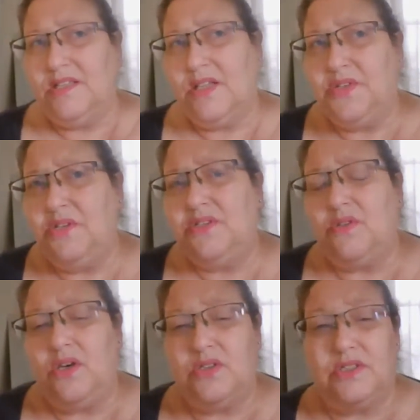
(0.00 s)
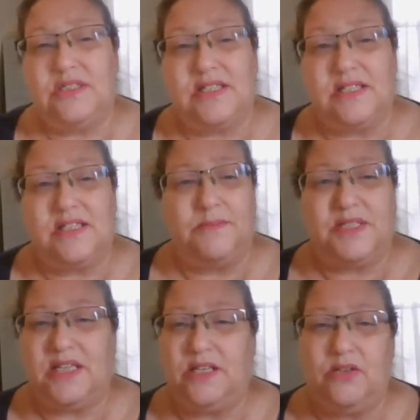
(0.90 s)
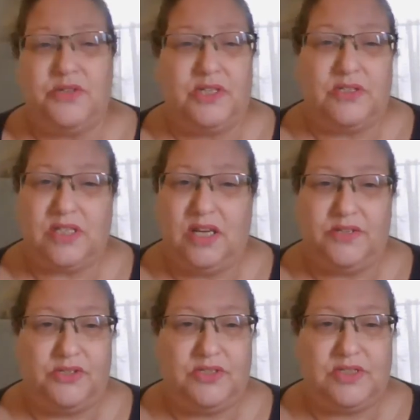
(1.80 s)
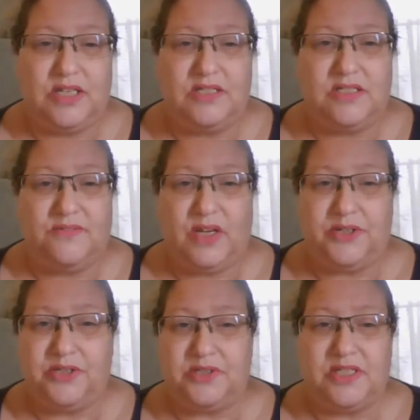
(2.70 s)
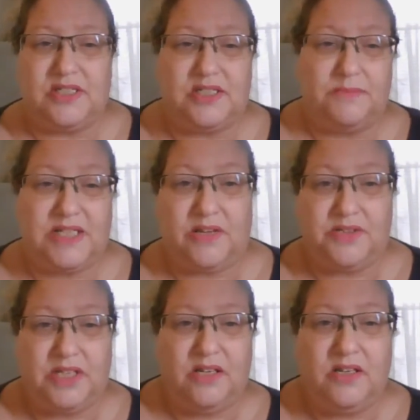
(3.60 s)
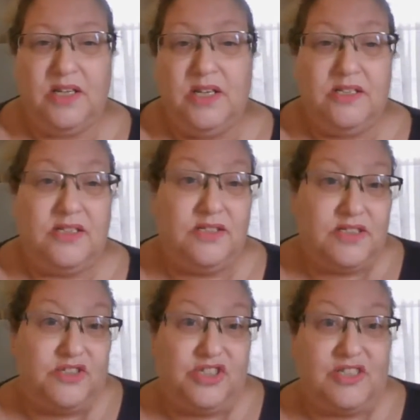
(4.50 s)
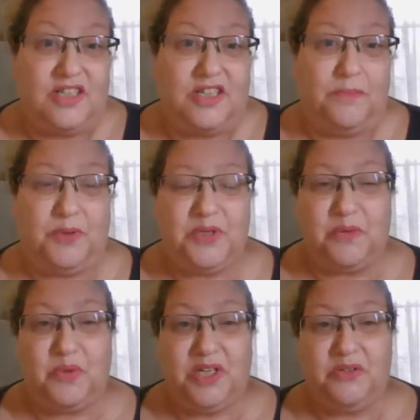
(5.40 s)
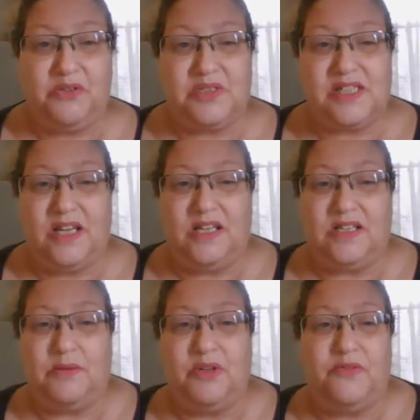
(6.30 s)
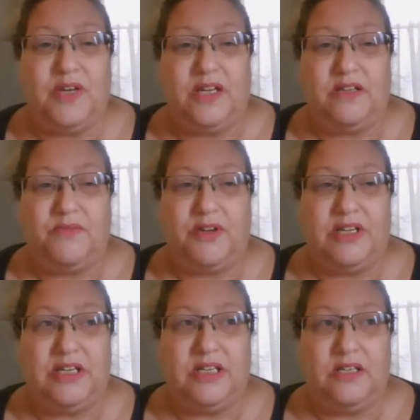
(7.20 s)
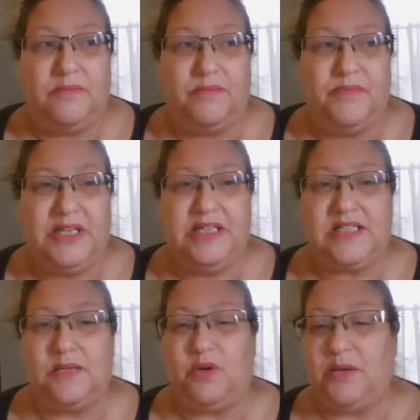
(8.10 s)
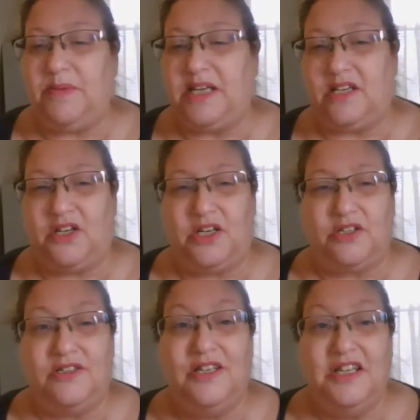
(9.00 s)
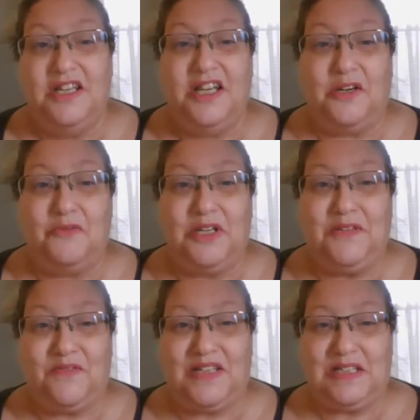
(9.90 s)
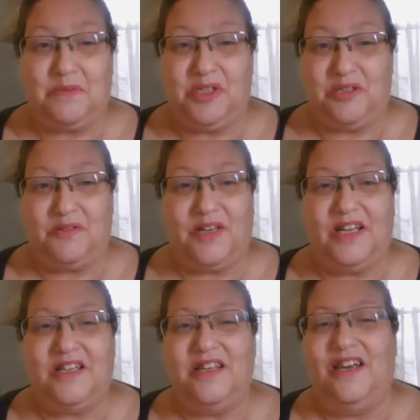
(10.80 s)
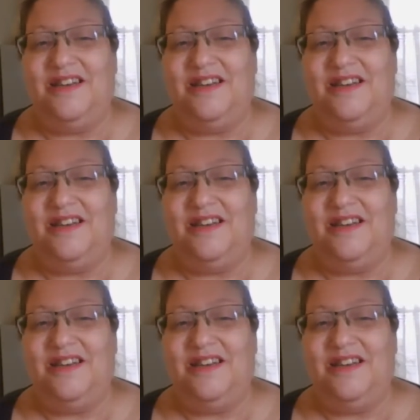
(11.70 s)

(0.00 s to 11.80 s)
So those are all good systems, and I know there's tons of other systems out there. These are just a couple that we use and that we find very easy. Why make it harder or reinvent the wheel, right?